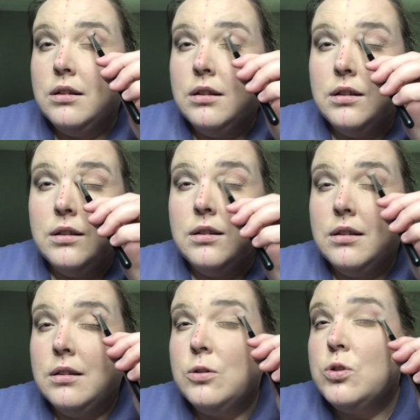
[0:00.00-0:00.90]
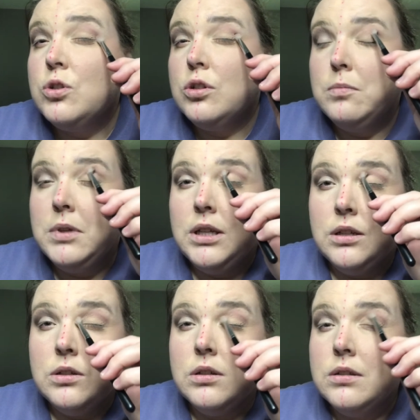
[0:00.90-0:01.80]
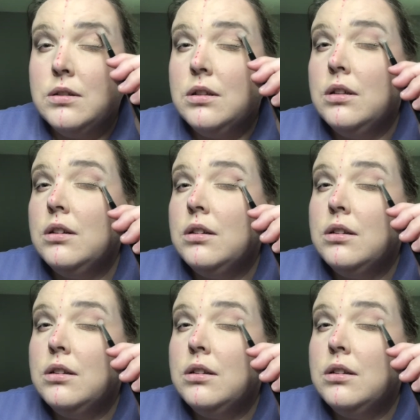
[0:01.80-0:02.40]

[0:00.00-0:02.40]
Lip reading: This should be interesting.